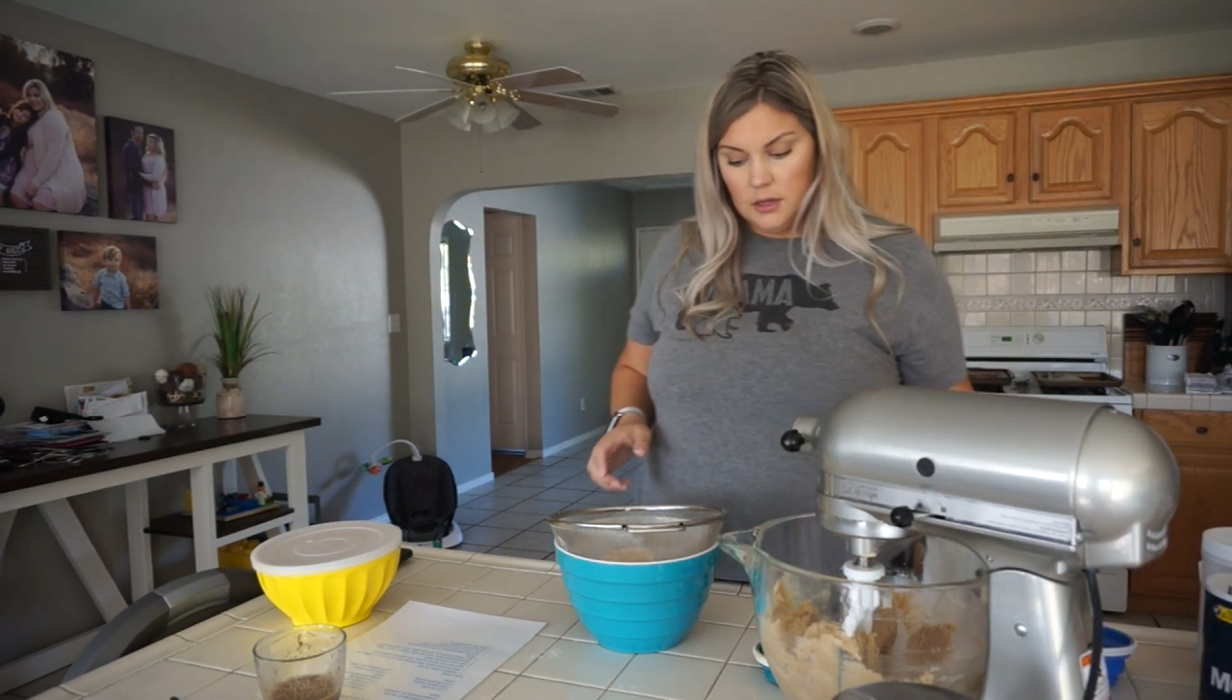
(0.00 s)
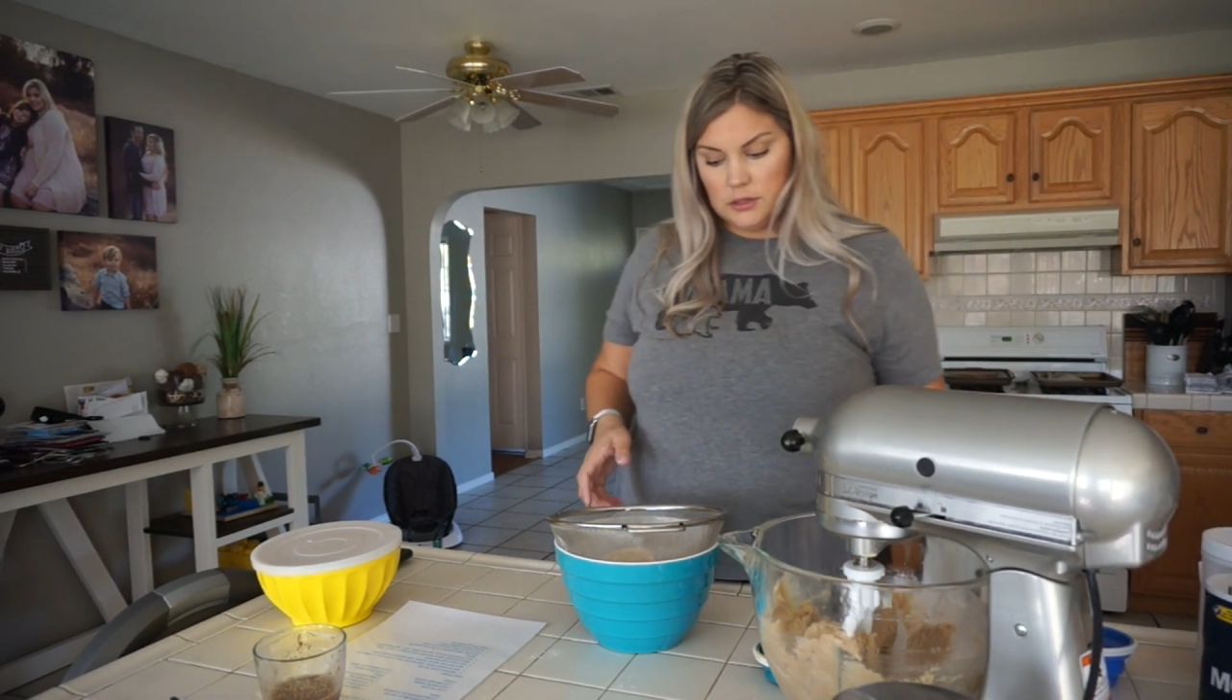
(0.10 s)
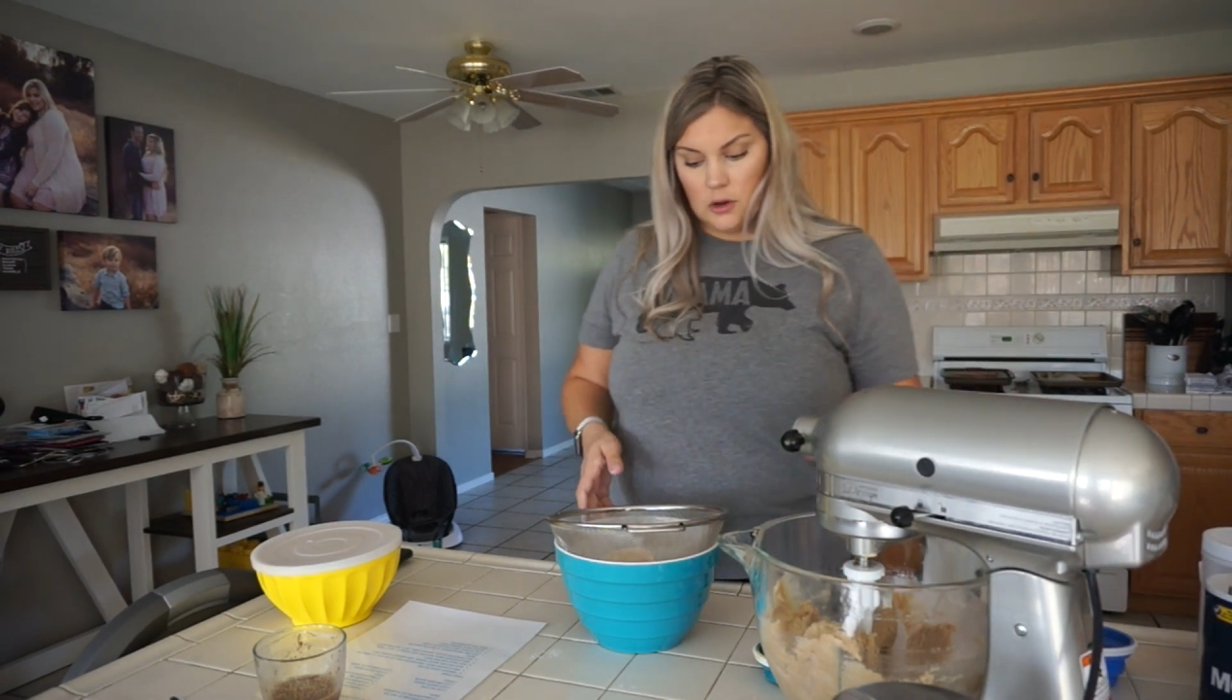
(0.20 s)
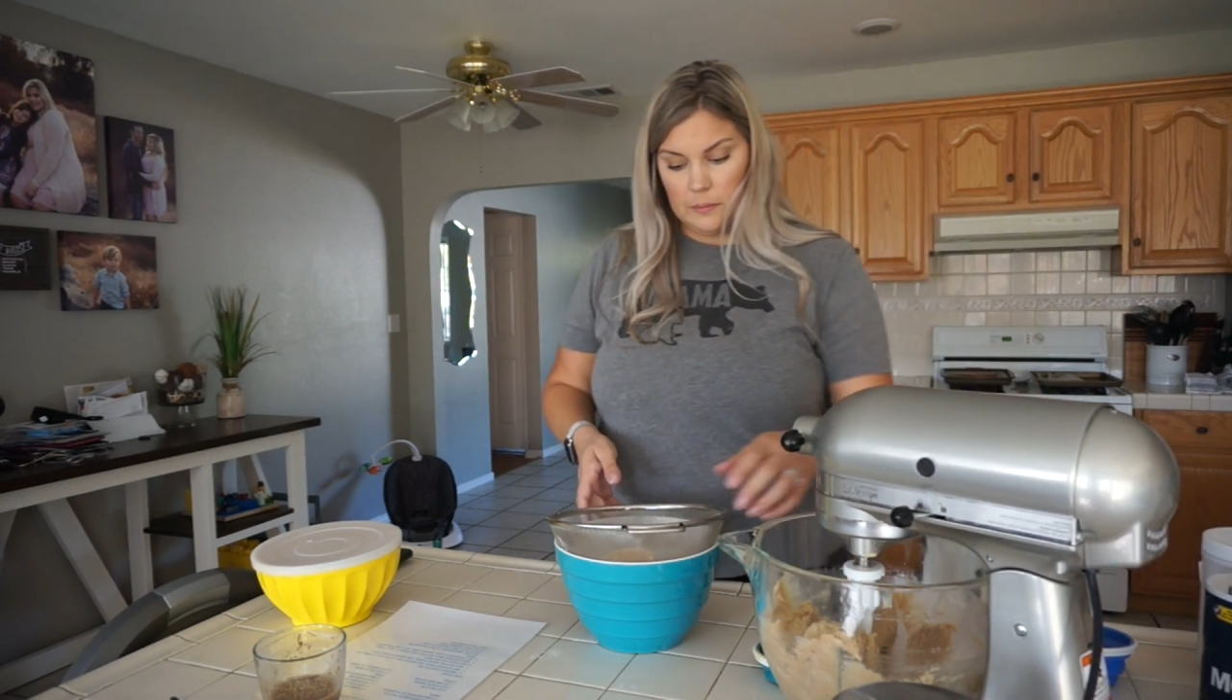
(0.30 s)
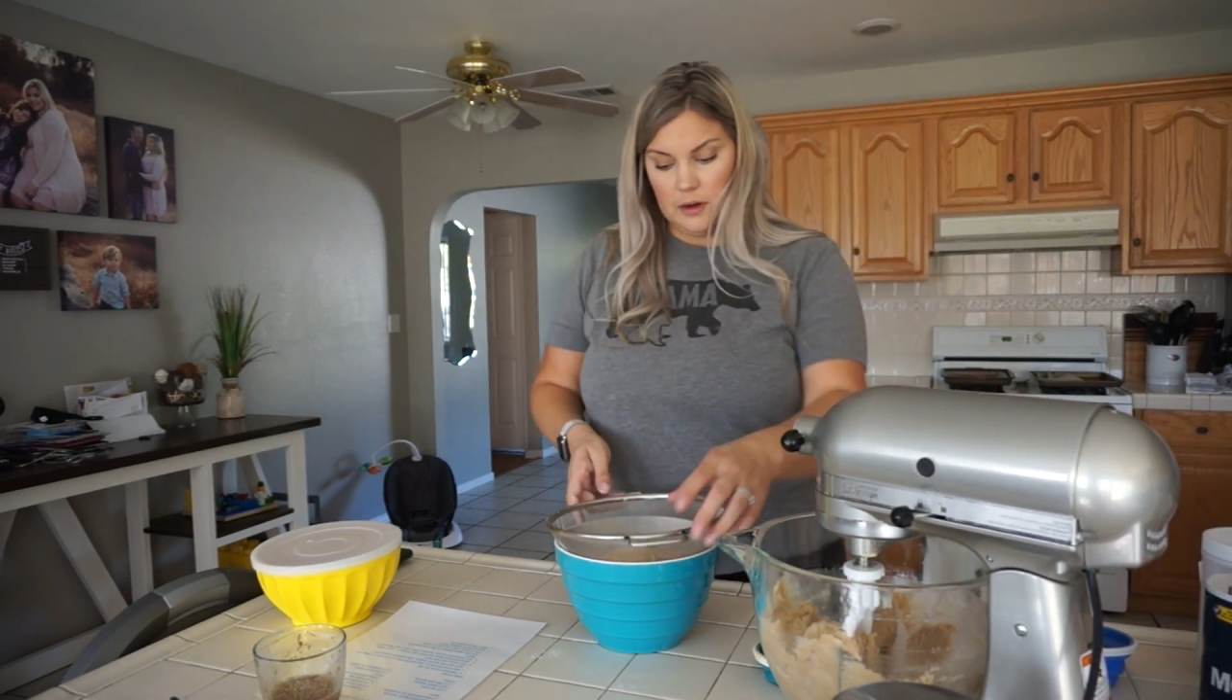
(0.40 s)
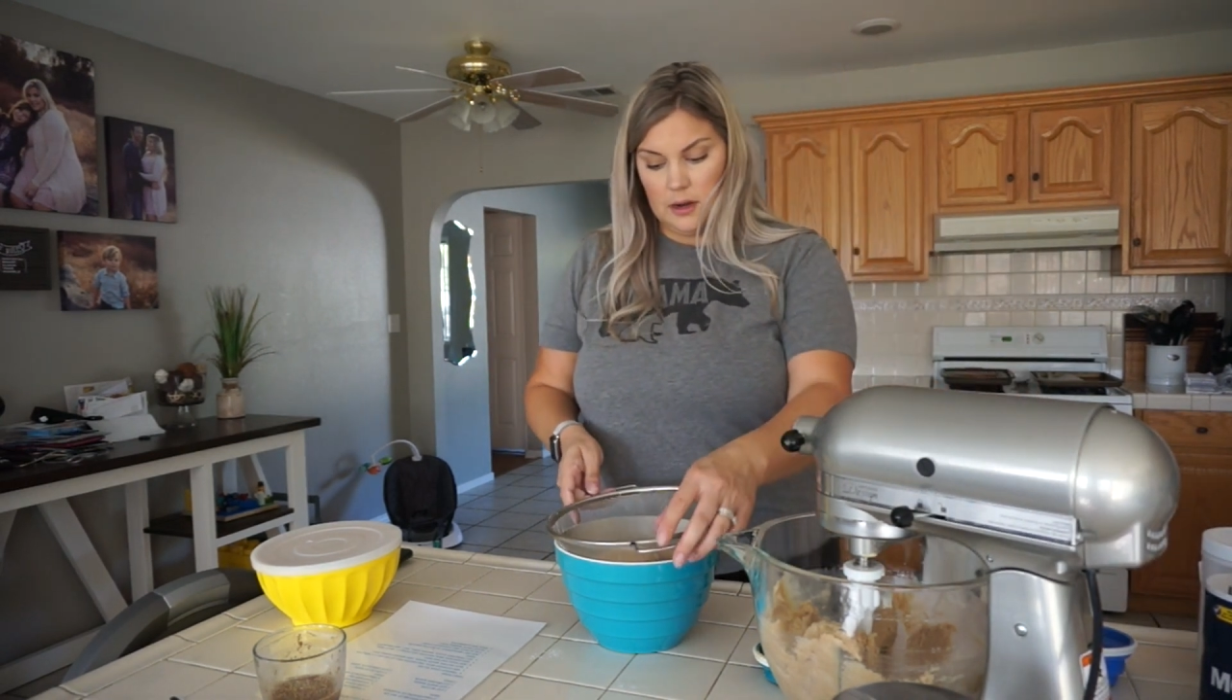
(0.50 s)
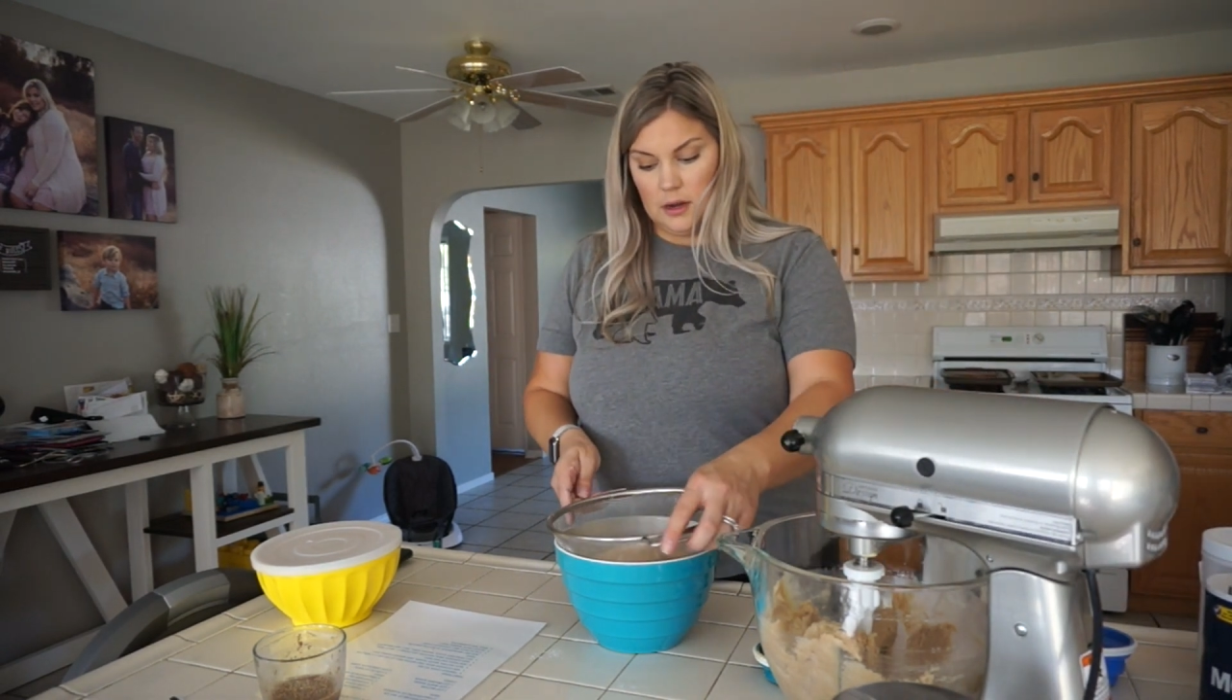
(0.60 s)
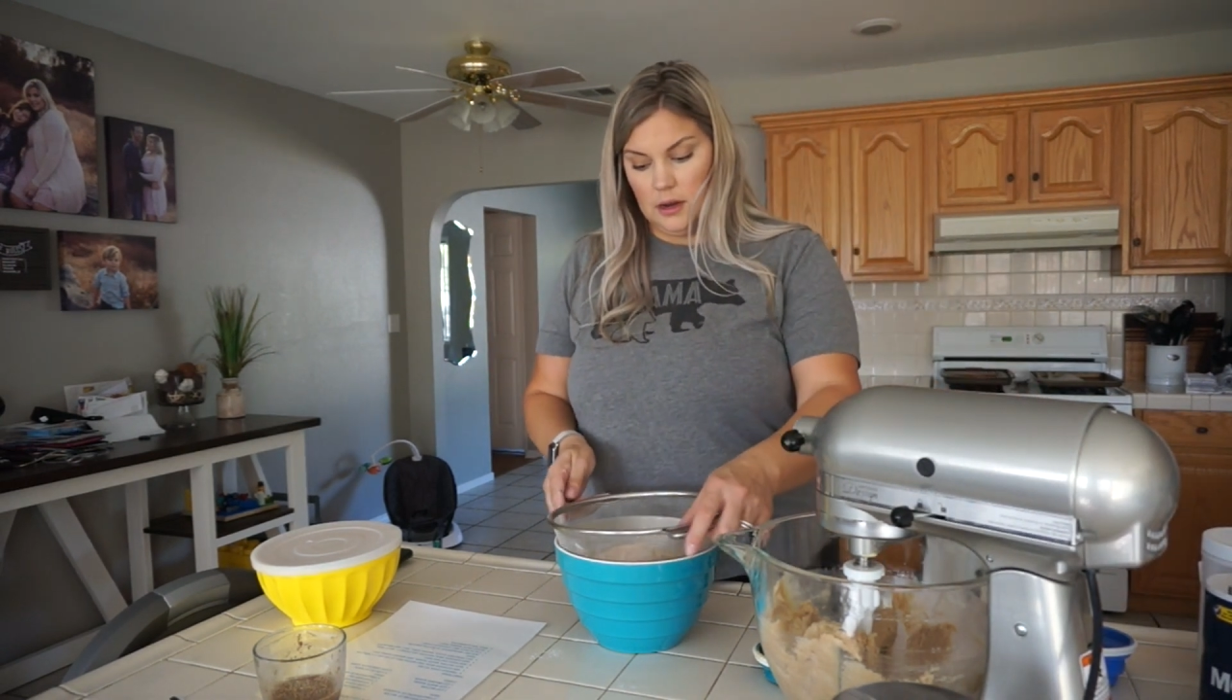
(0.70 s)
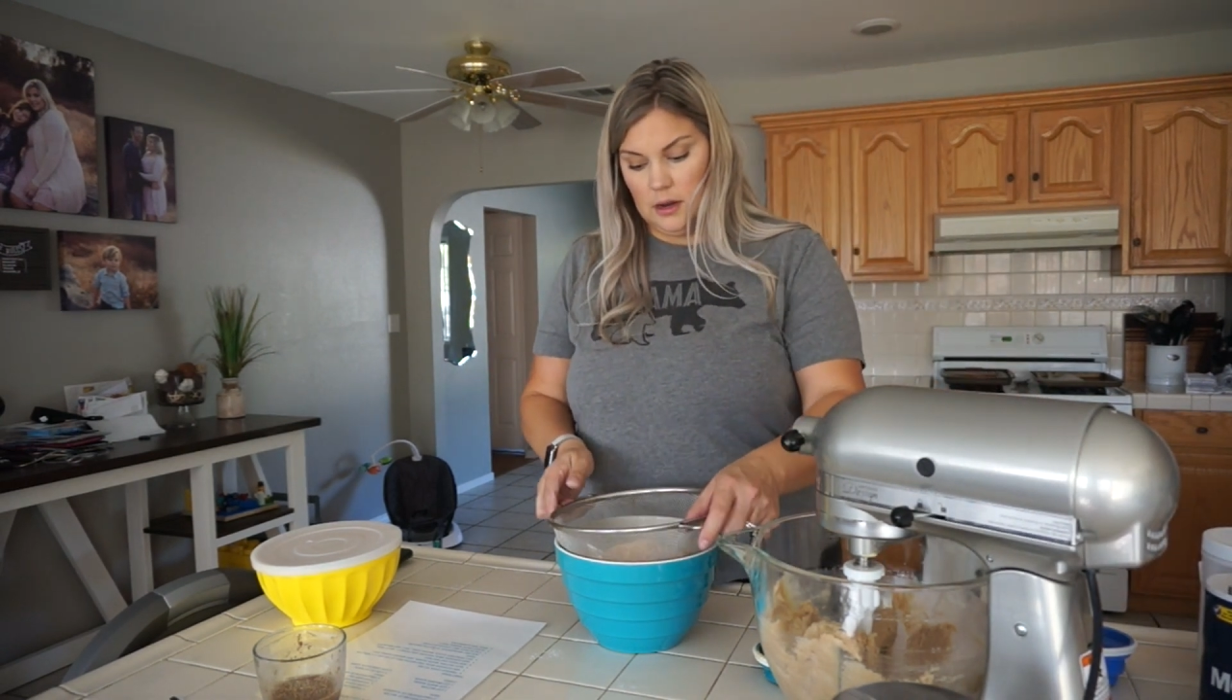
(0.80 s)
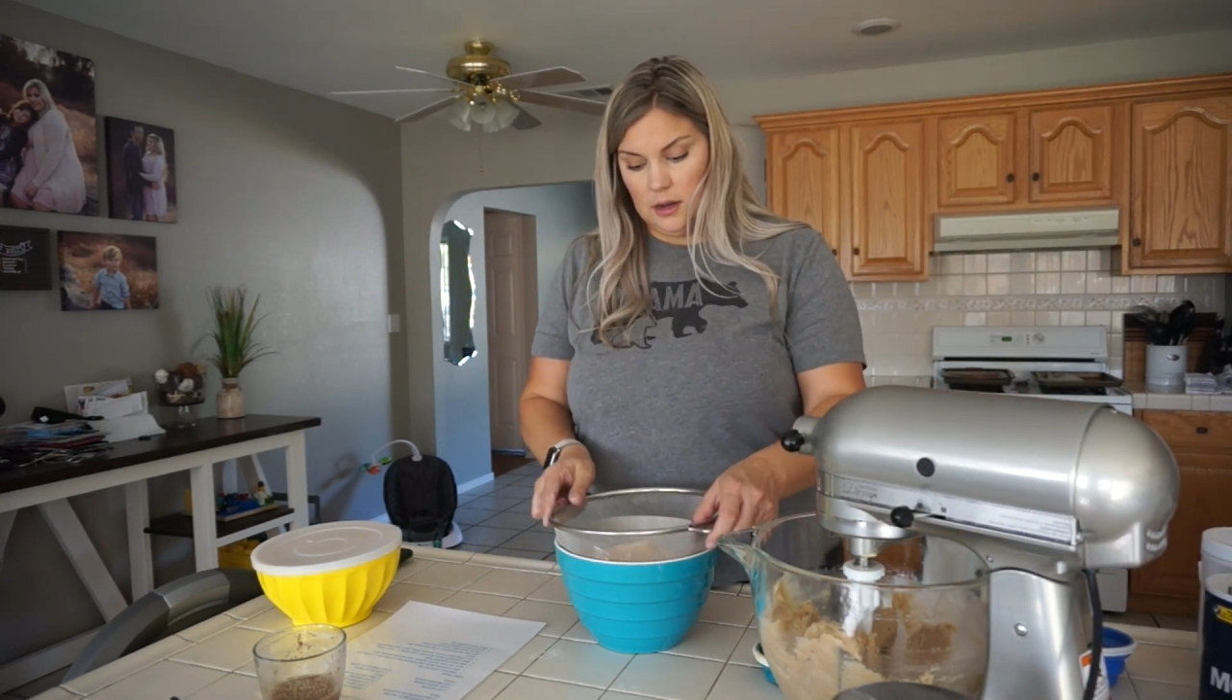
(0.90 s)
So I'm gonna